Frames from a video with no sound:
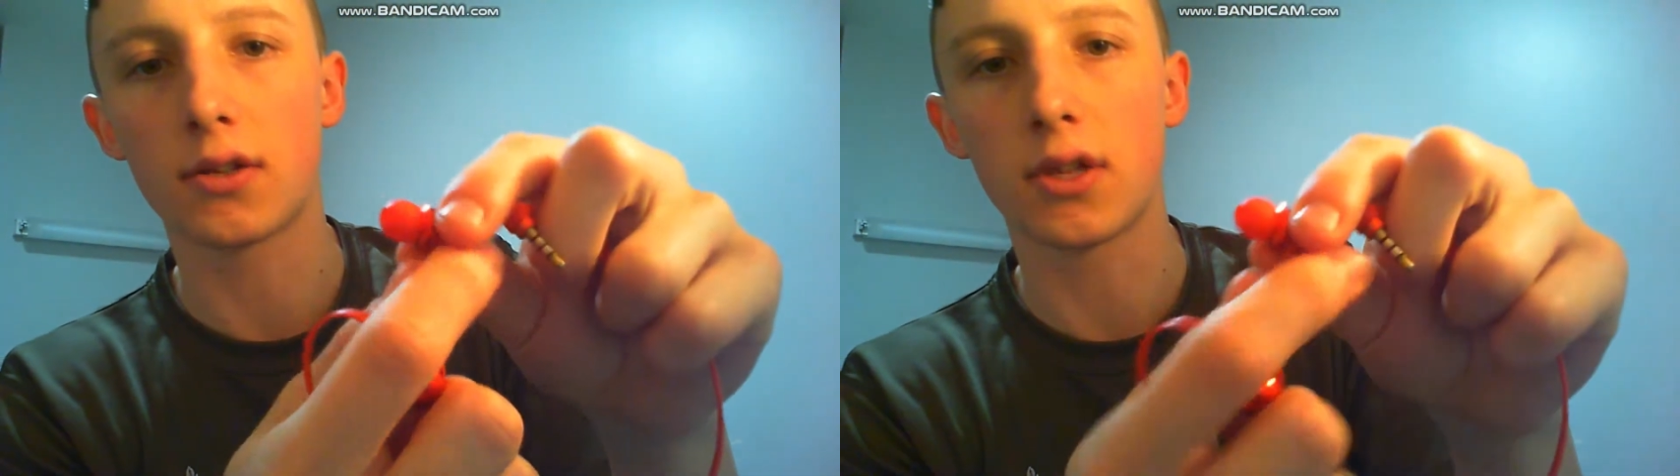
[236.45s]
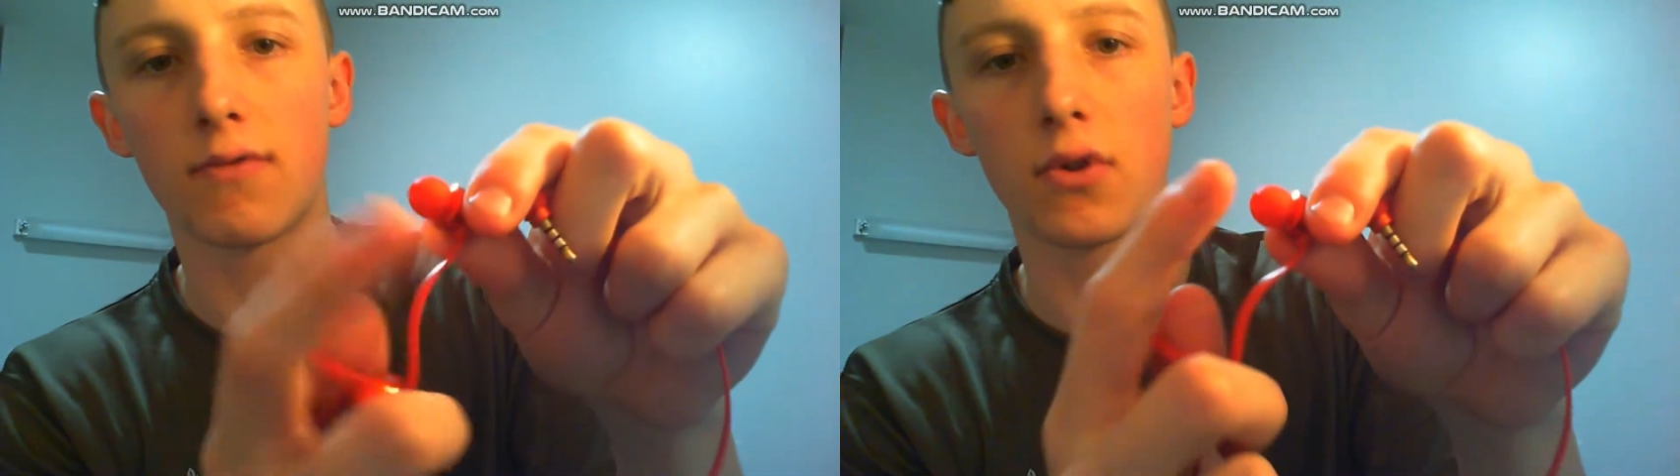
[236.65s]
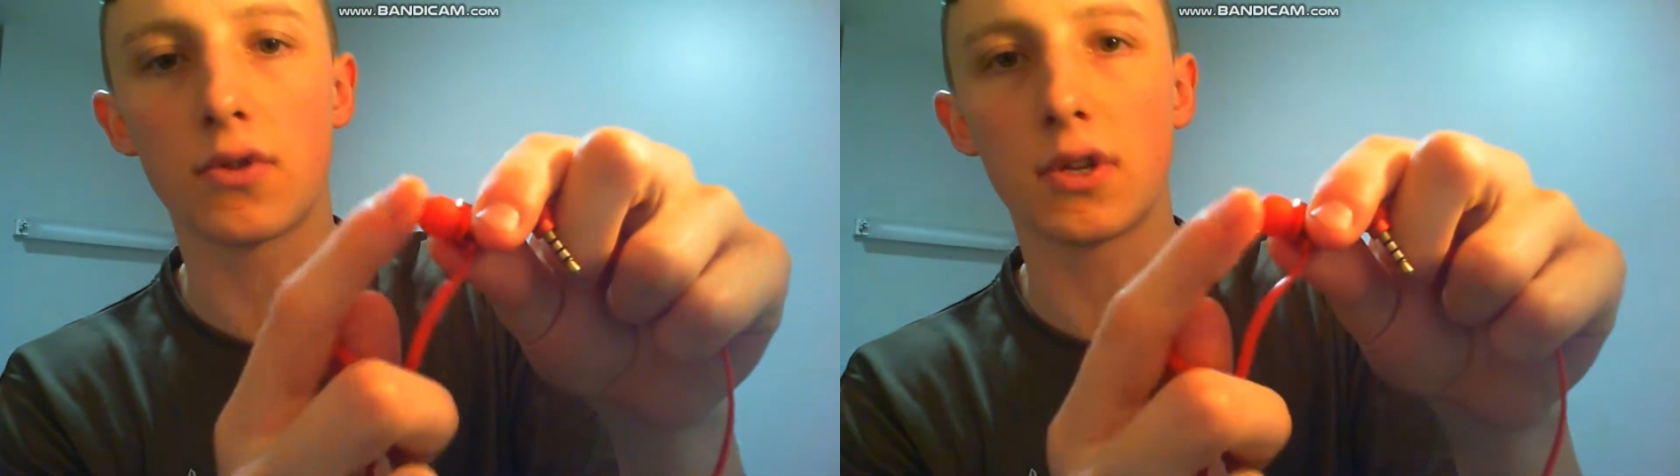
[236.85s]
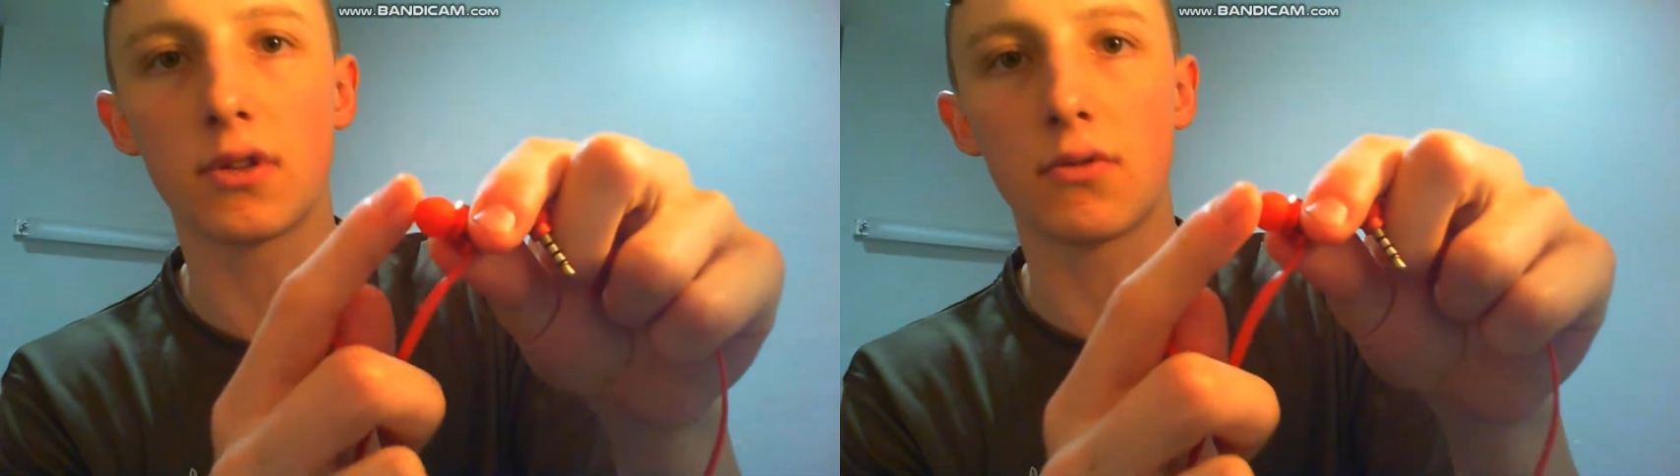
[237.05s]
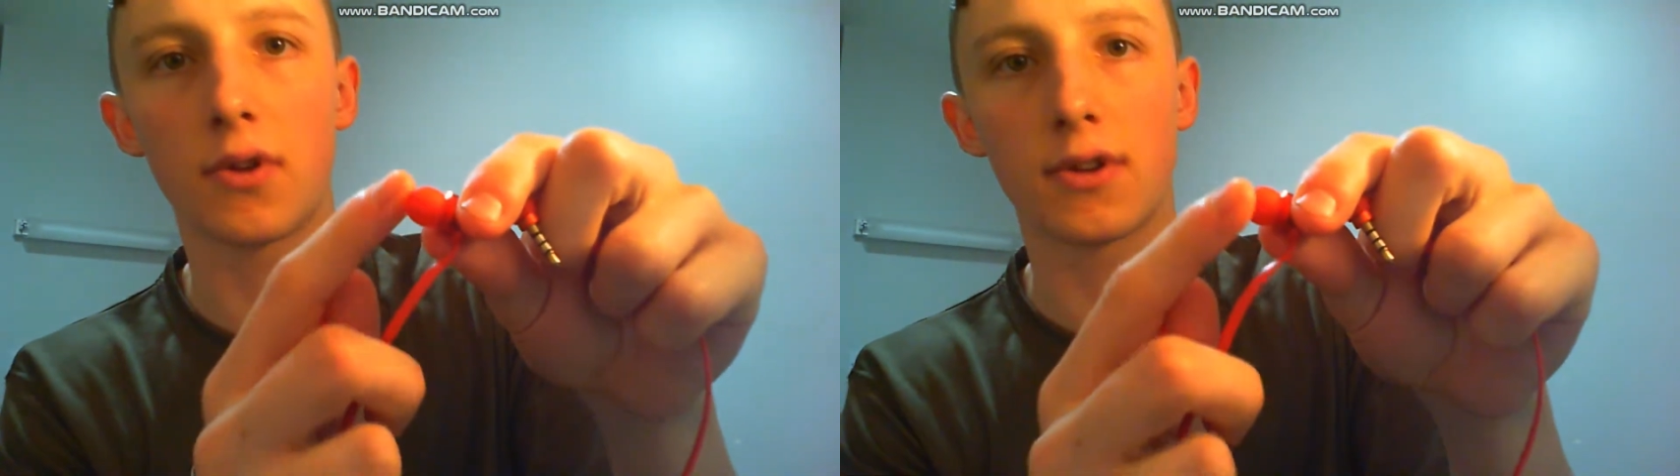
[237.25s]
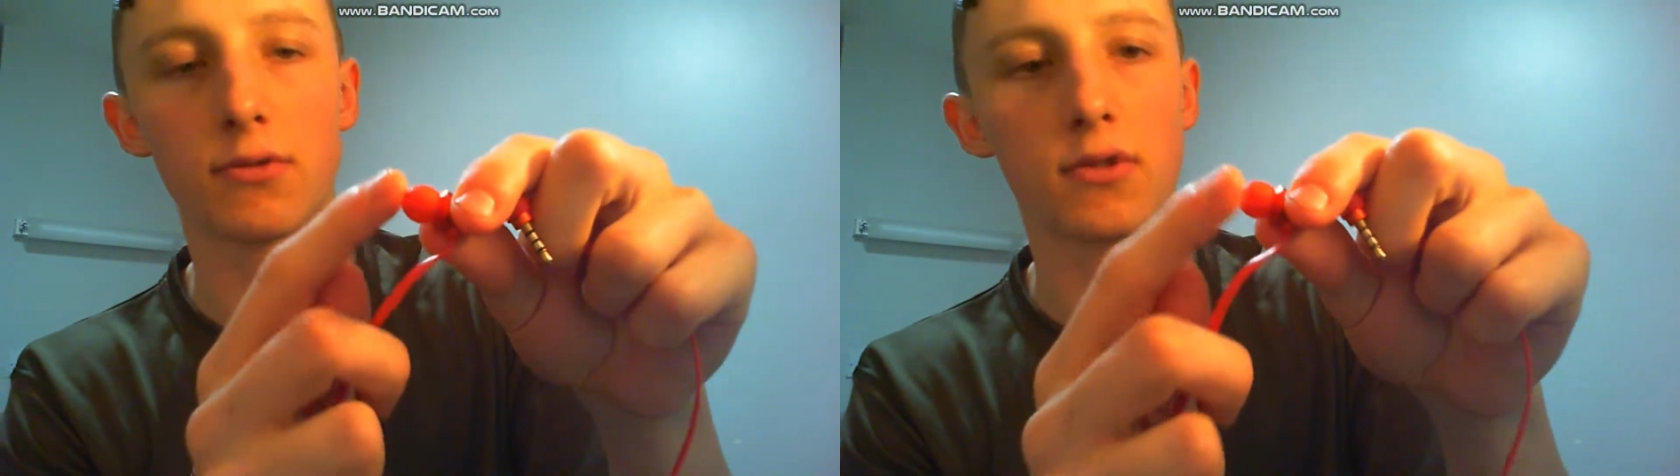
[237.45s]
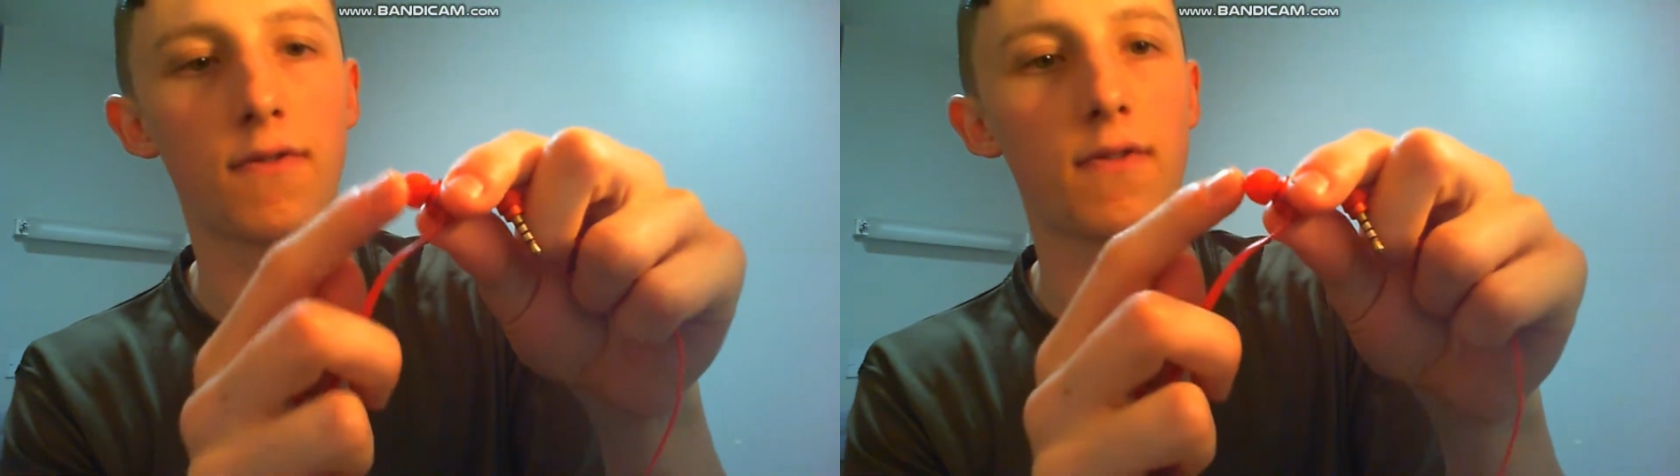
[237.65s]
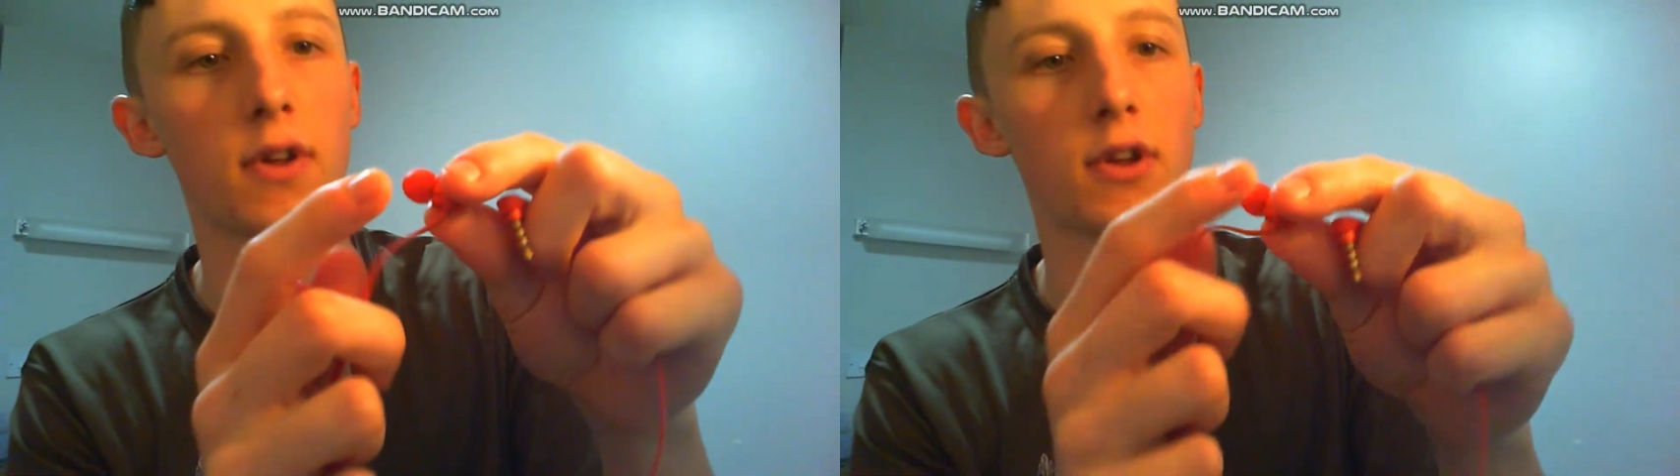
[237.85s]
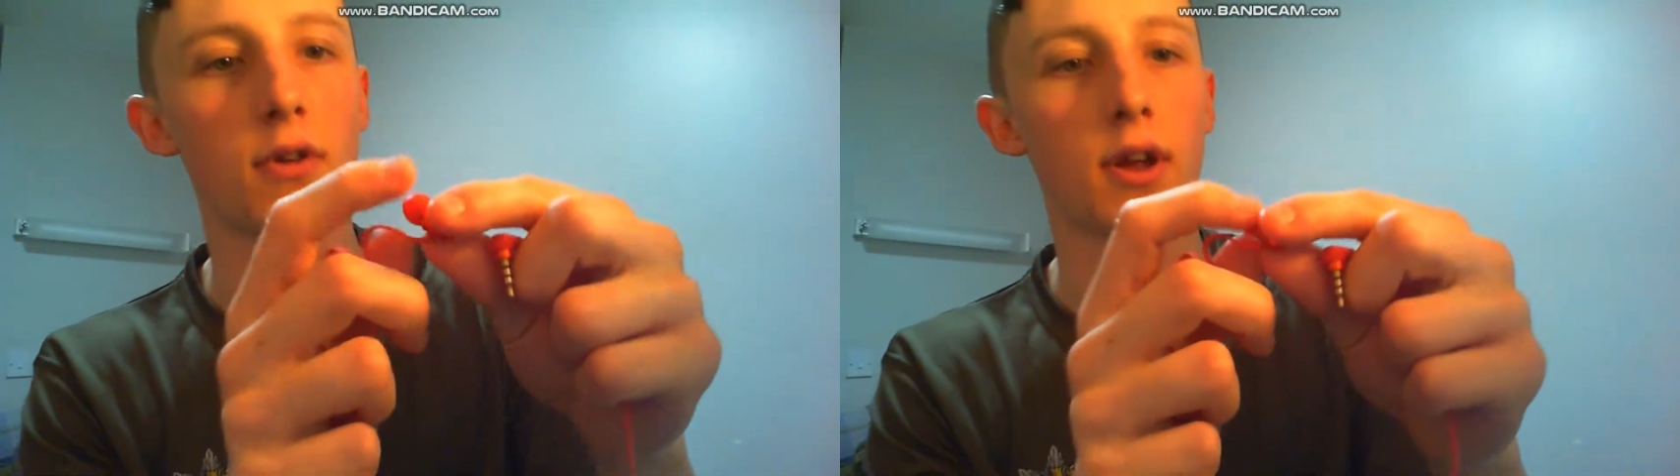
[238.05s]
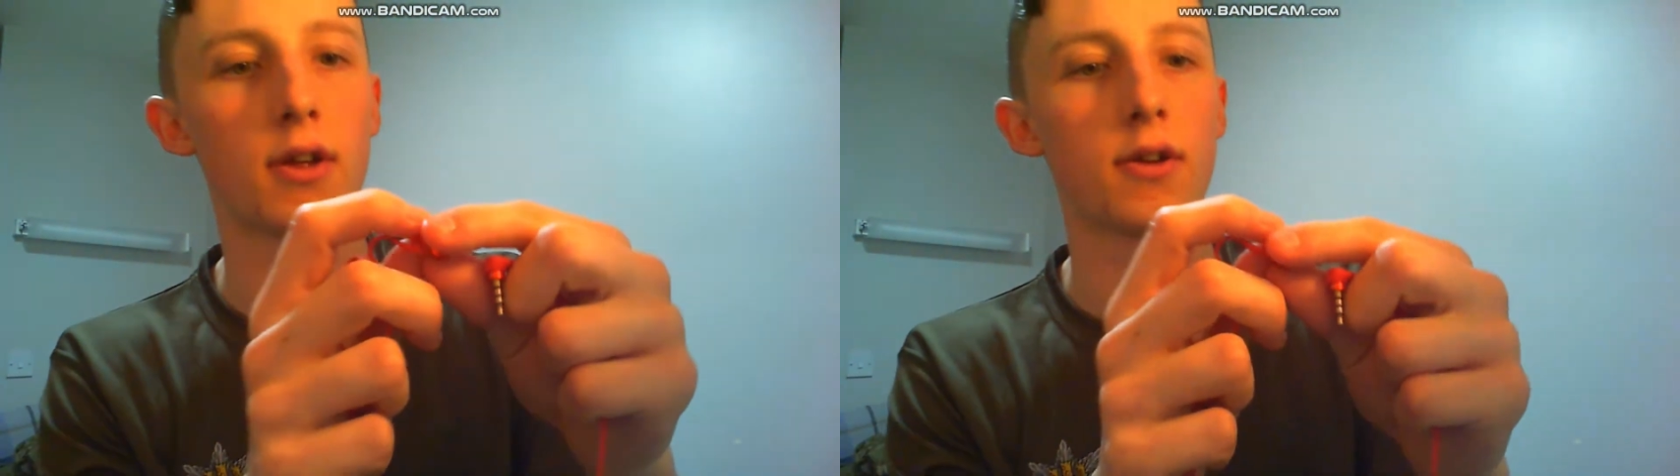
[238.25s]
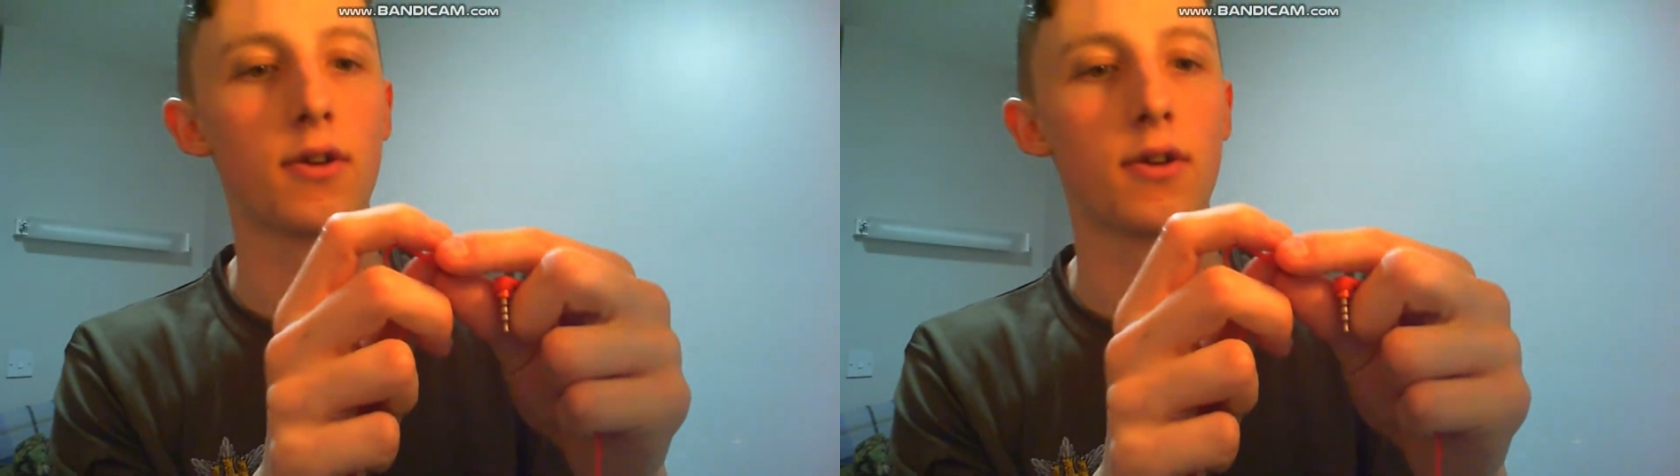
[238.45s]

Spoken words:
and they've got these little things which fit in your ear